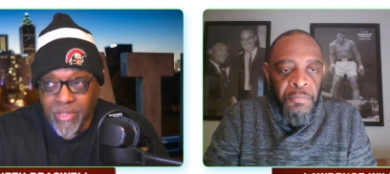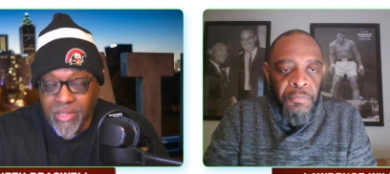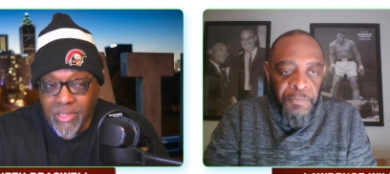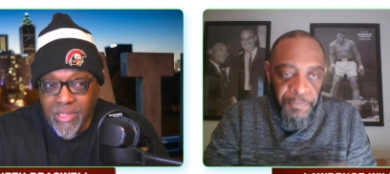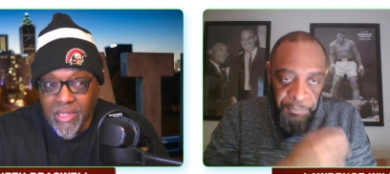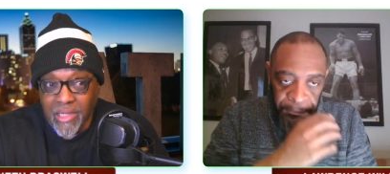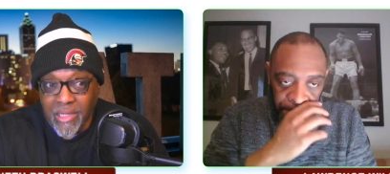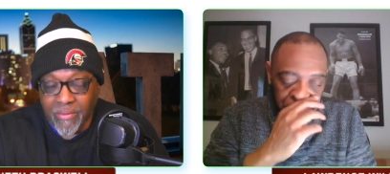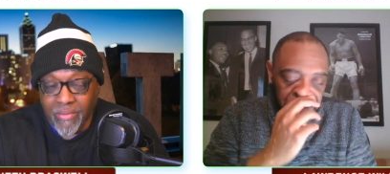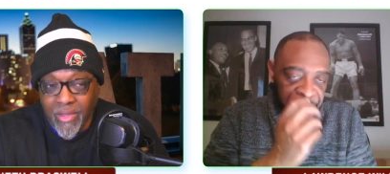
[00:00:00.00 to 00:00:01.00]
Speaker 1: see
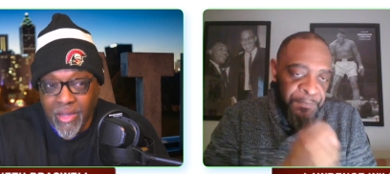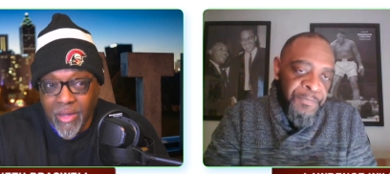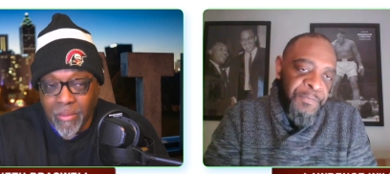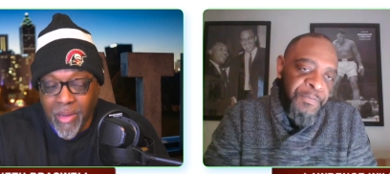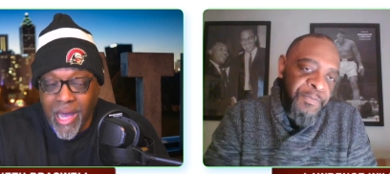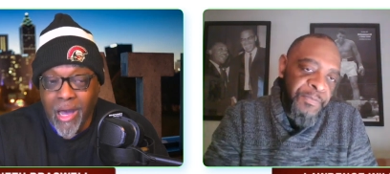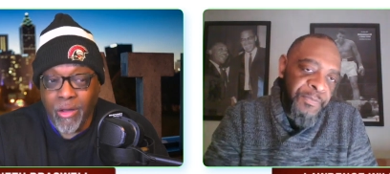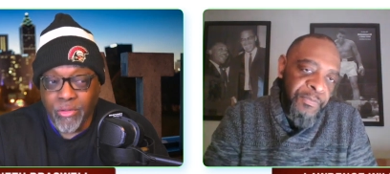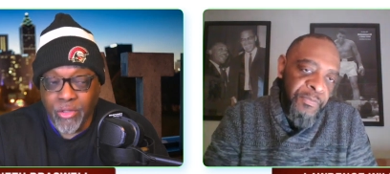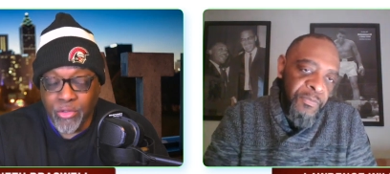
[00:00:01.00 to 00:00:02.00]
um, how
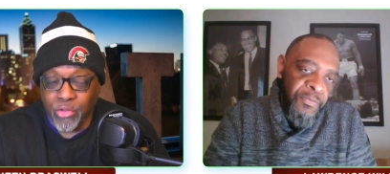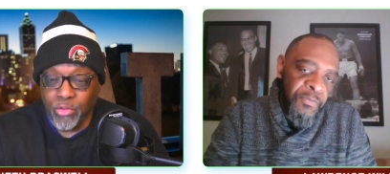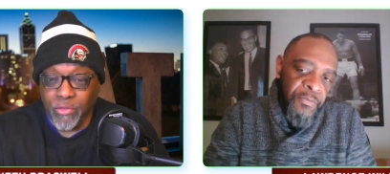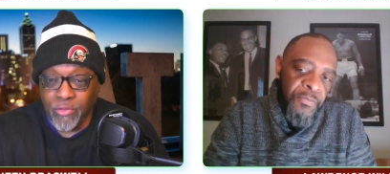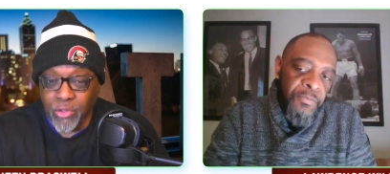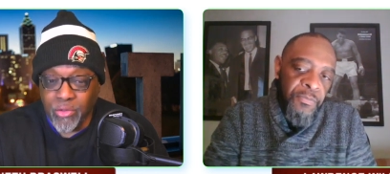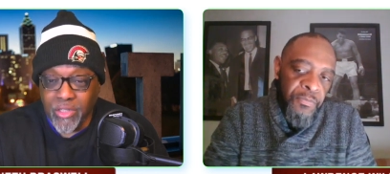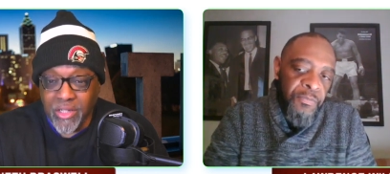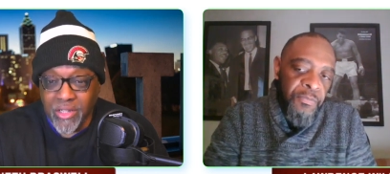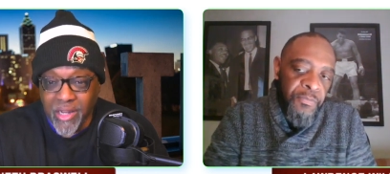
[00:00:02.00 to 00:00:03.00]
the two of you
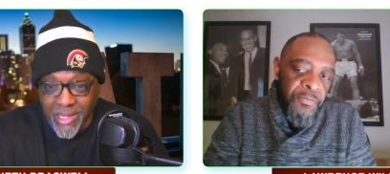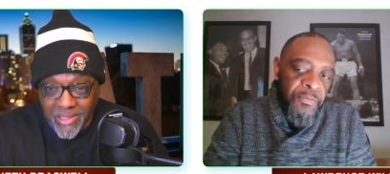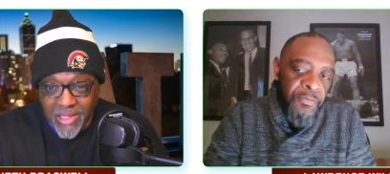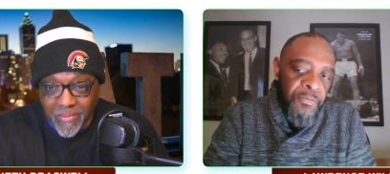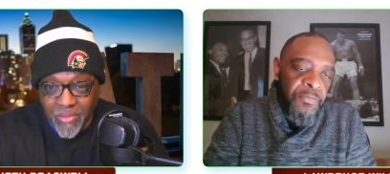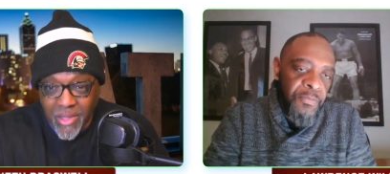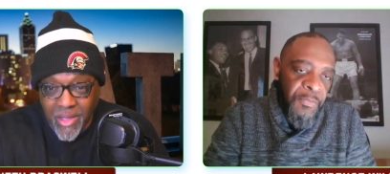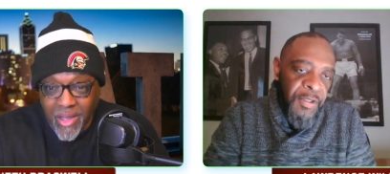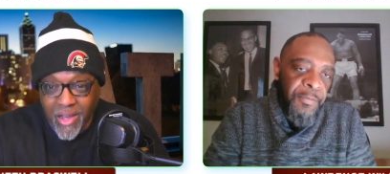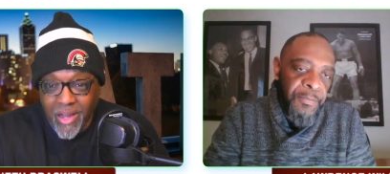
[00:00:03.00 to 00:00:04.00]
connected.
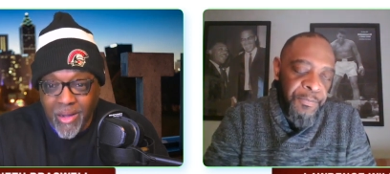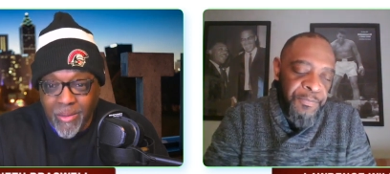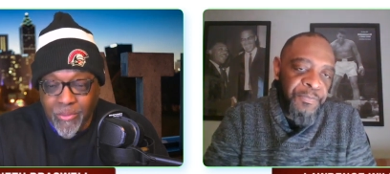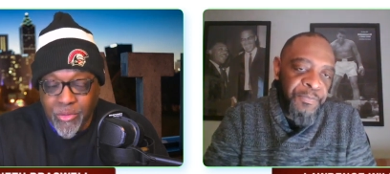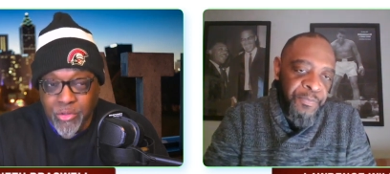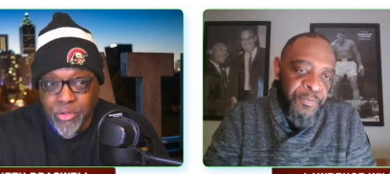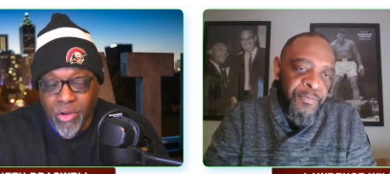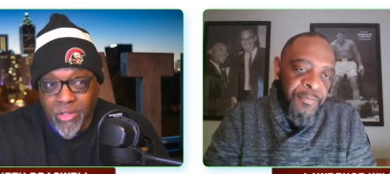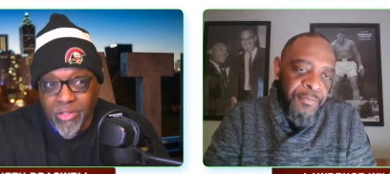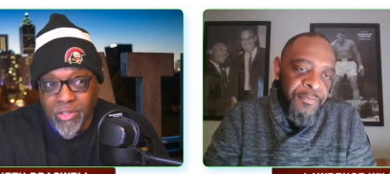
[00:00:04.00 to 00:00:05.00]
Yeah. Um,
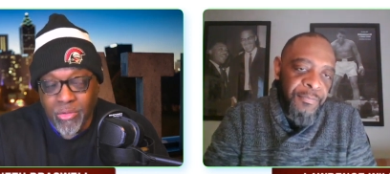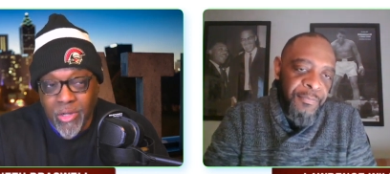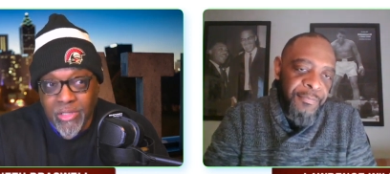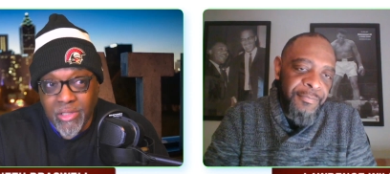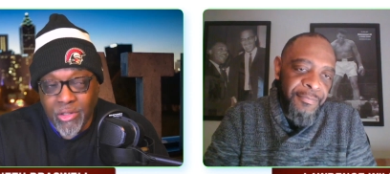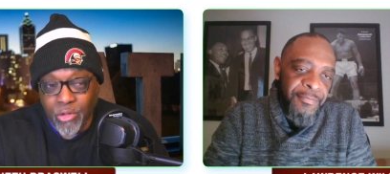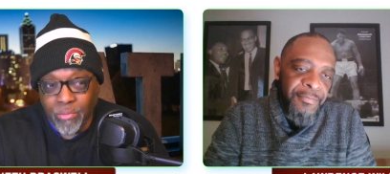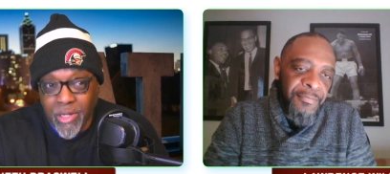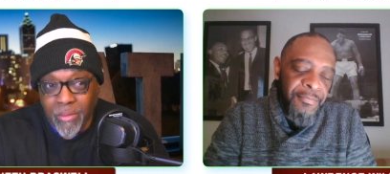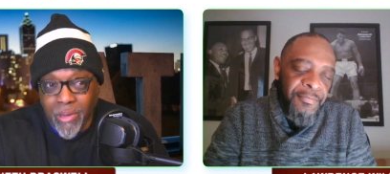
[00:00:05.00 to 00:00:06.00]
talk to us a little bit
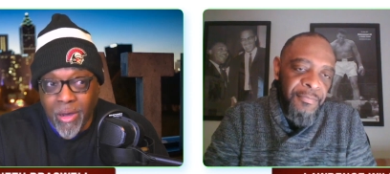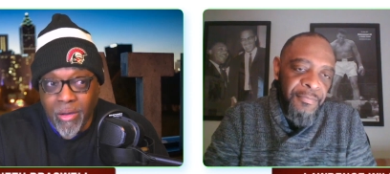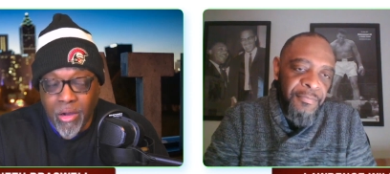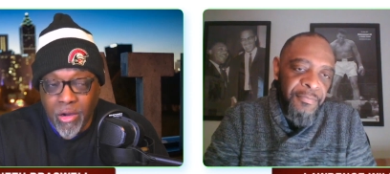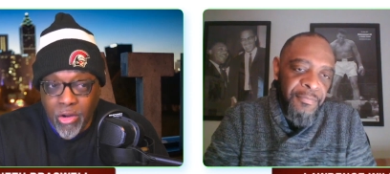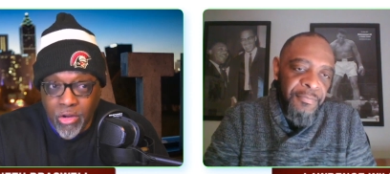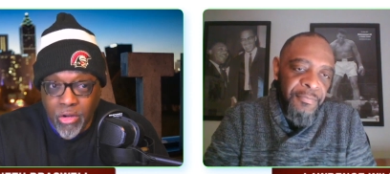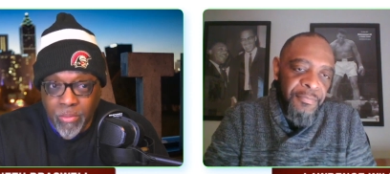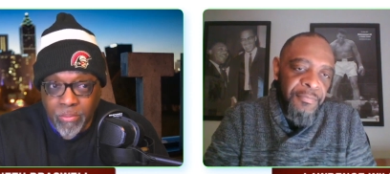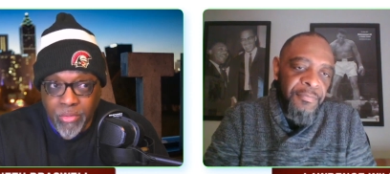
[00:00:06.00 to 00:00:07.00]
about
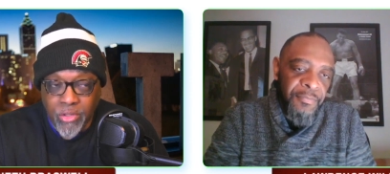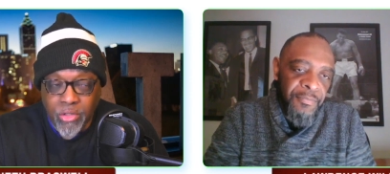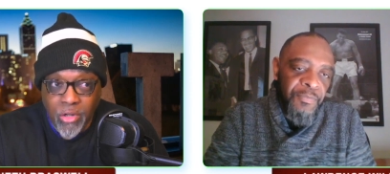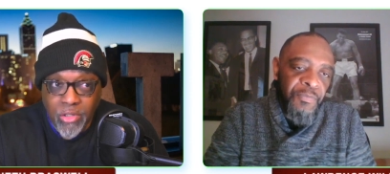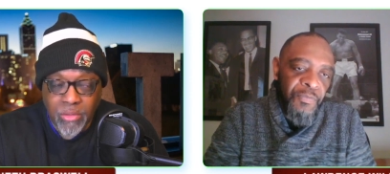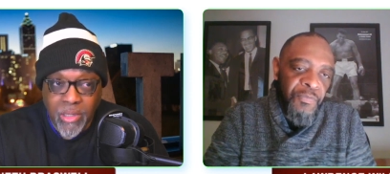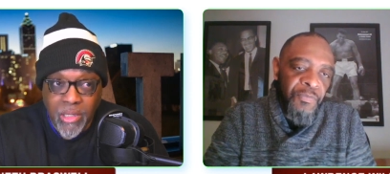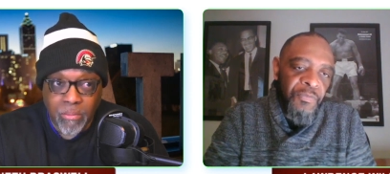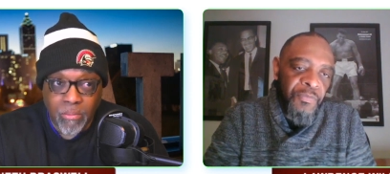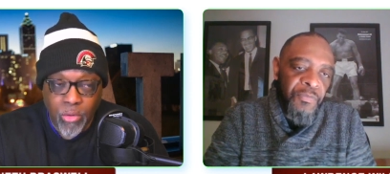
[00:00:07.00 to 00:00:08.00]
her, but talk to me
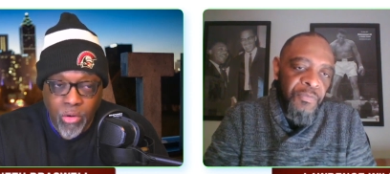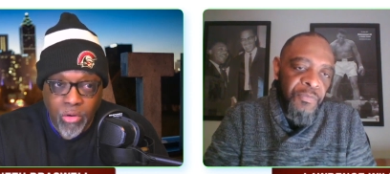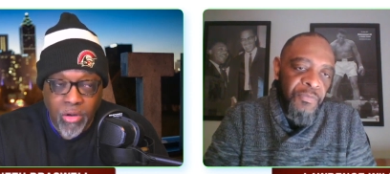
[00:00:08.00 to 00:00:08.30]
more